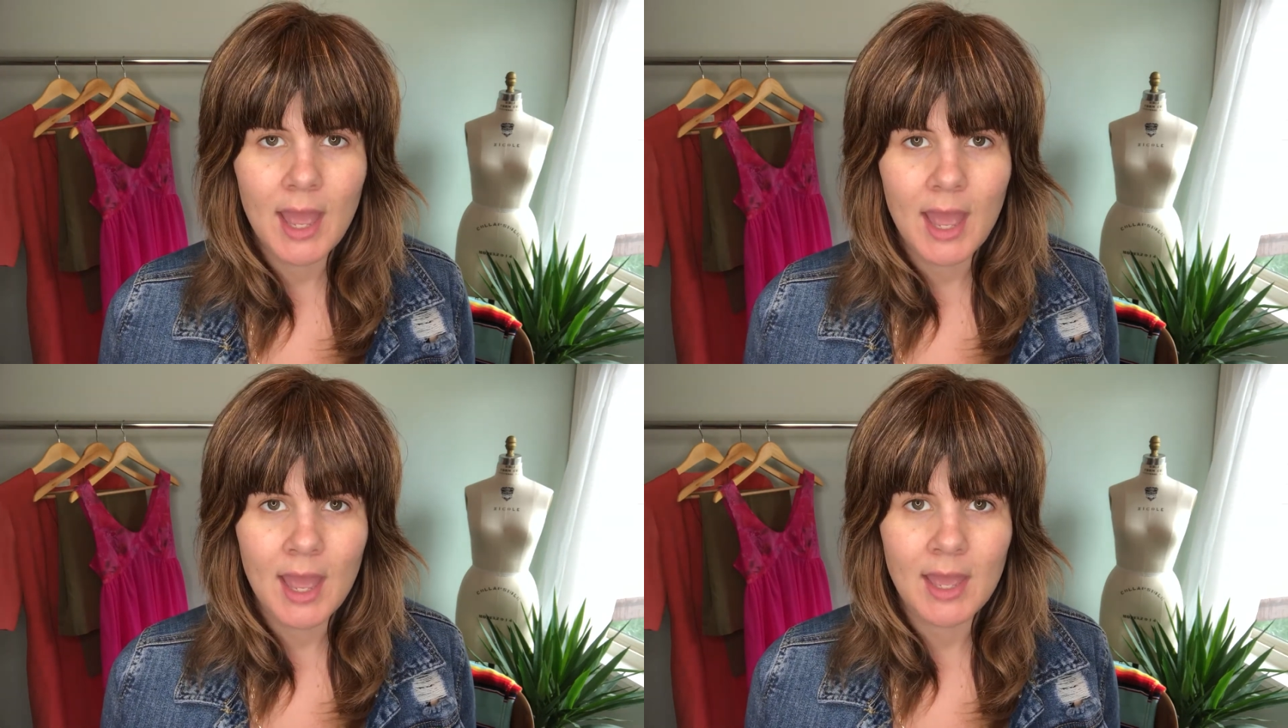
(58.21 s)

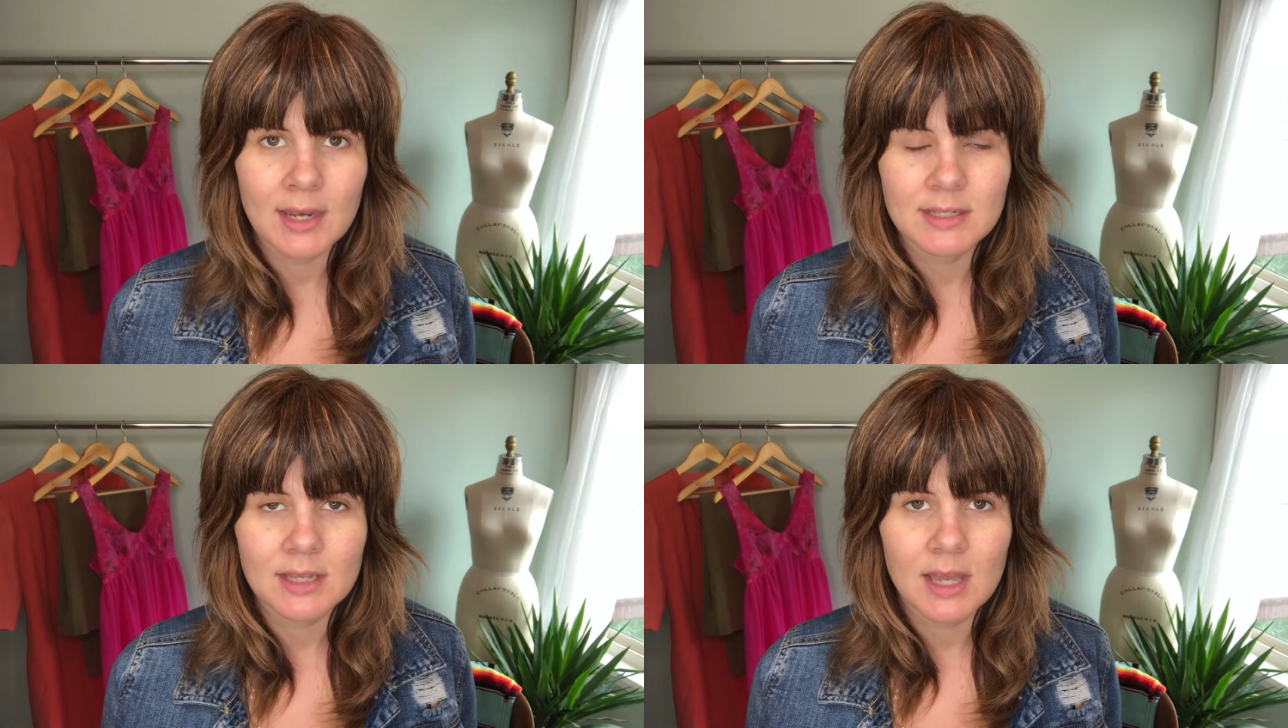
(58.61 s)

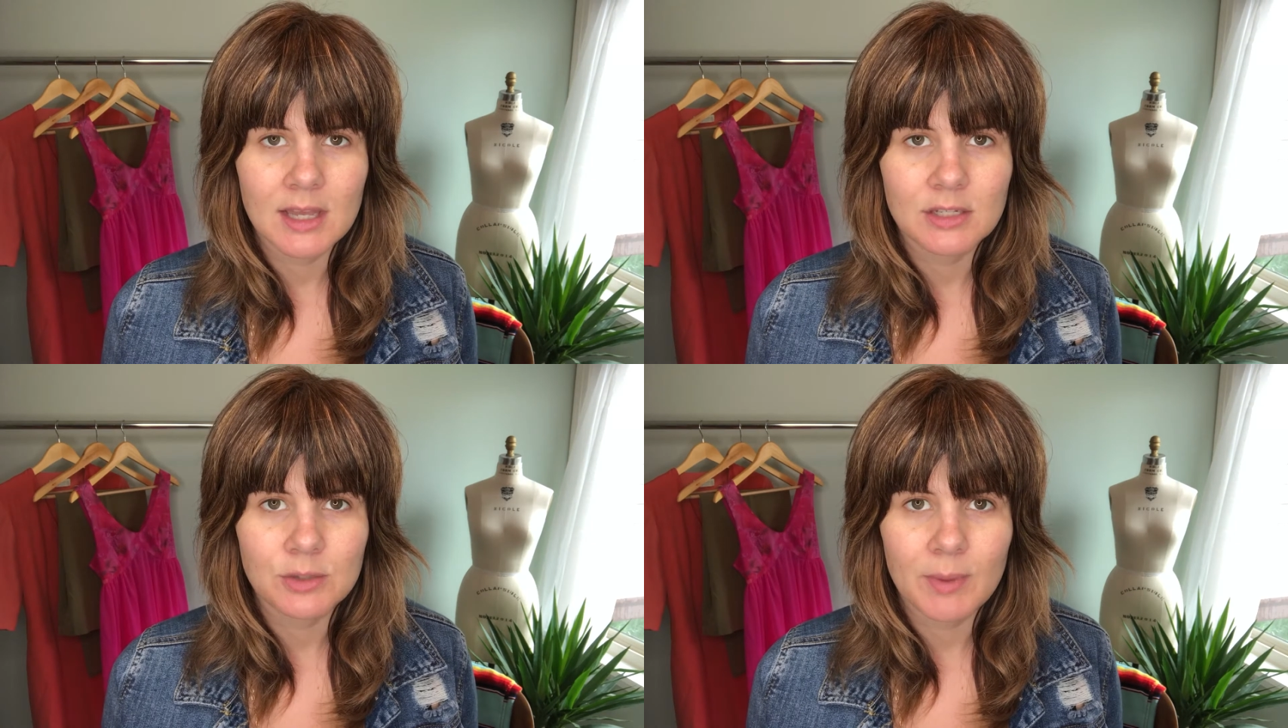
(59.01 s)
and
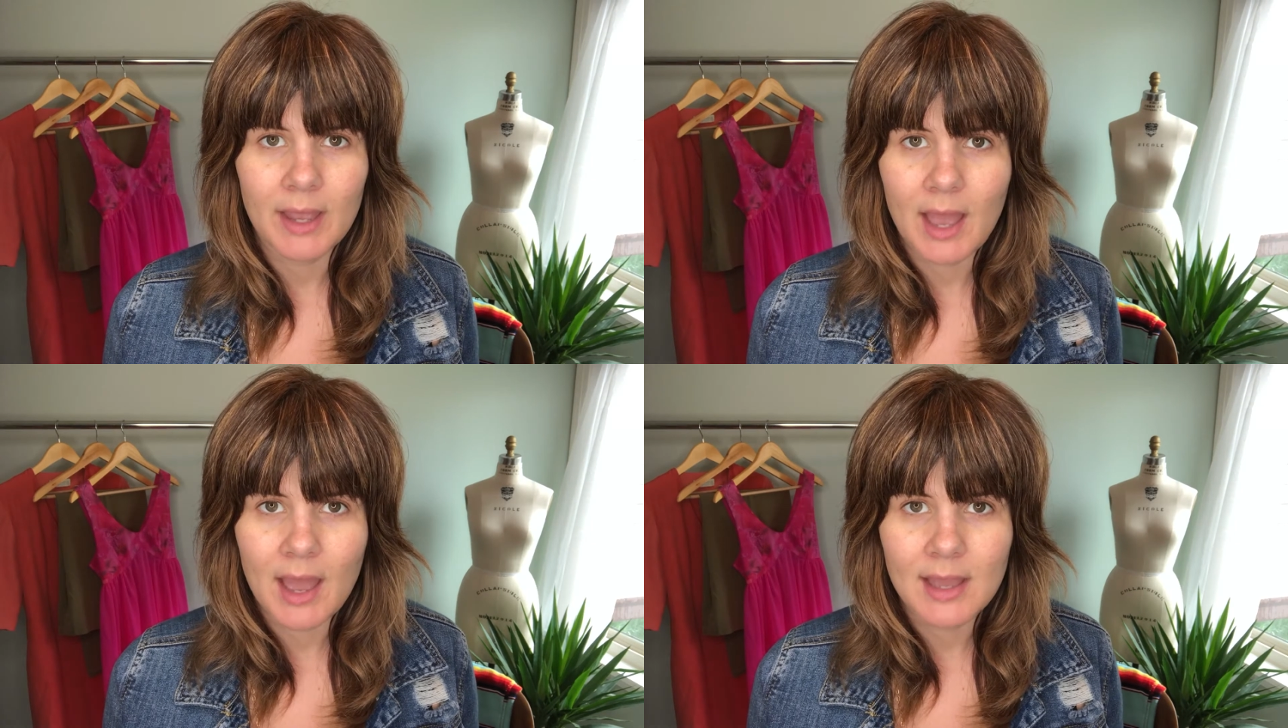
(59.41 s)
do
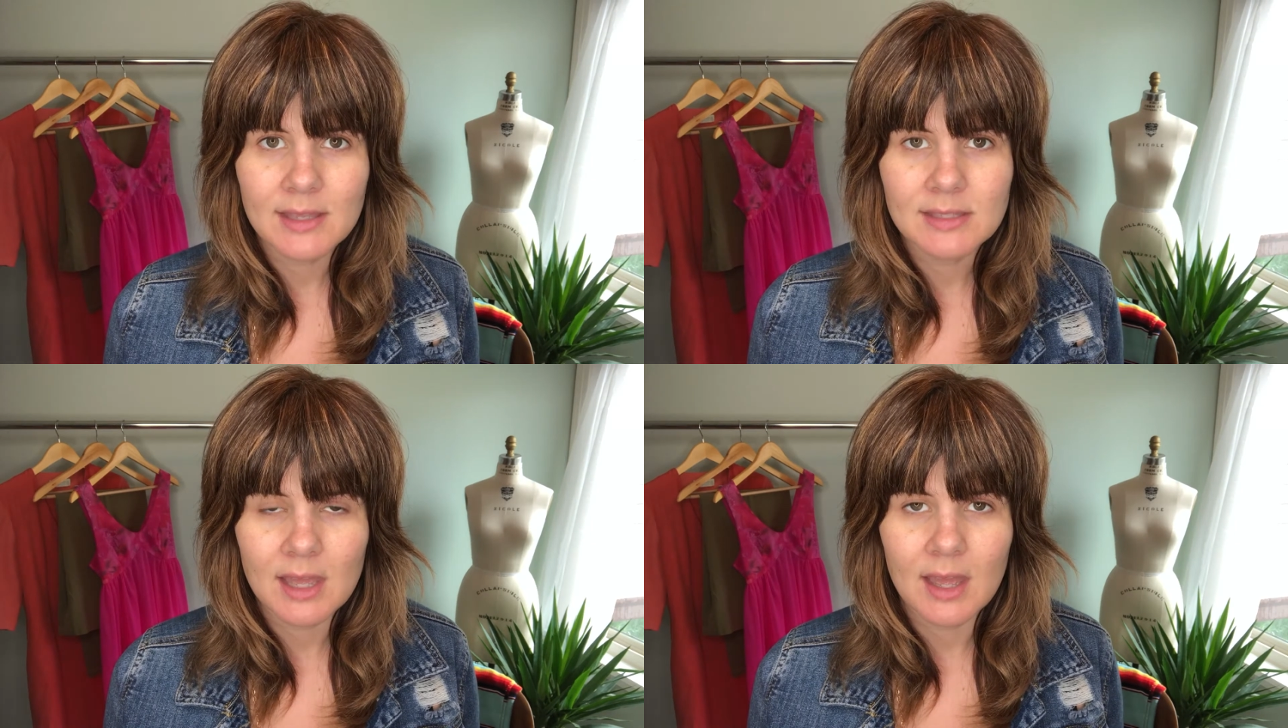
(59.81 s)
my
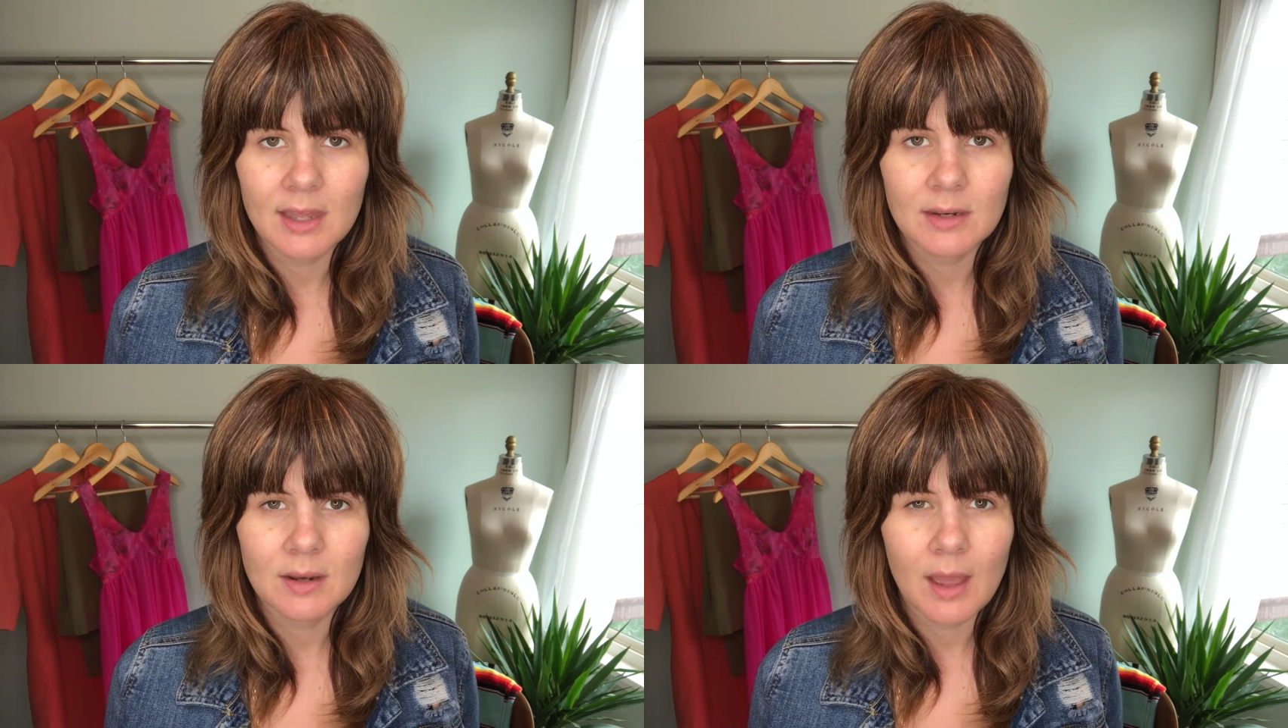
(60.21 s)
eyes,
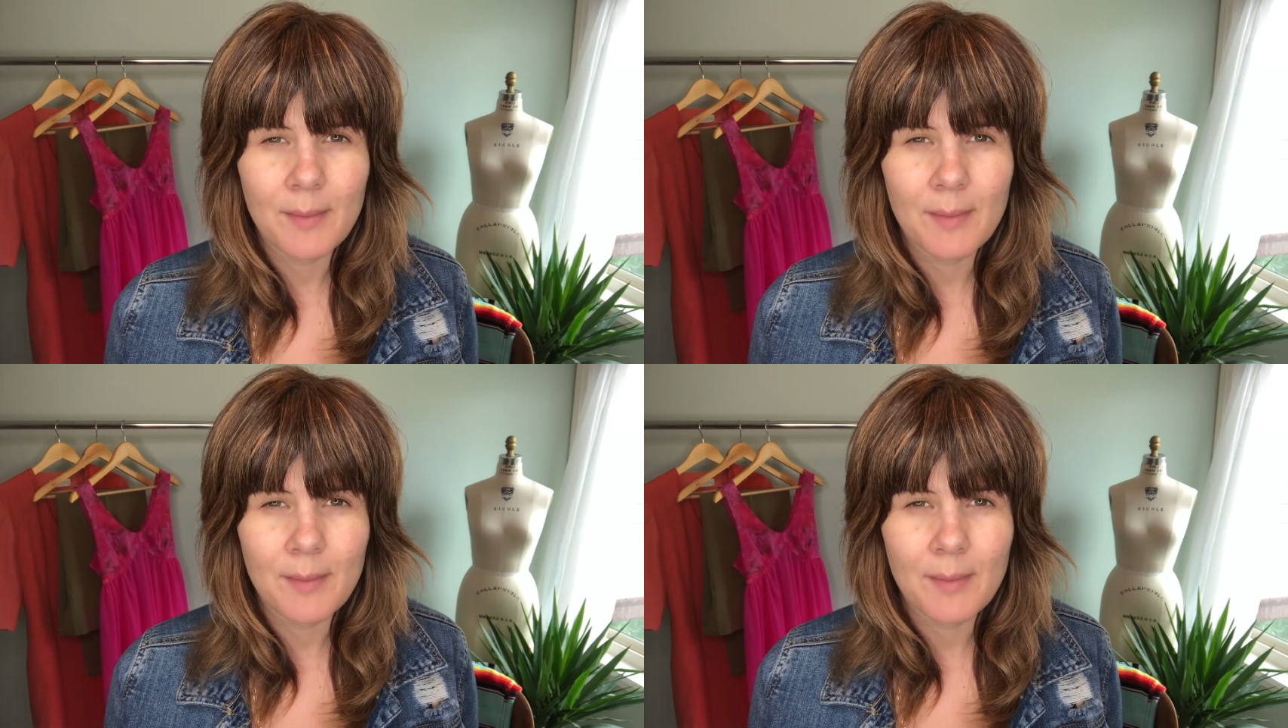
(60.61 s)
and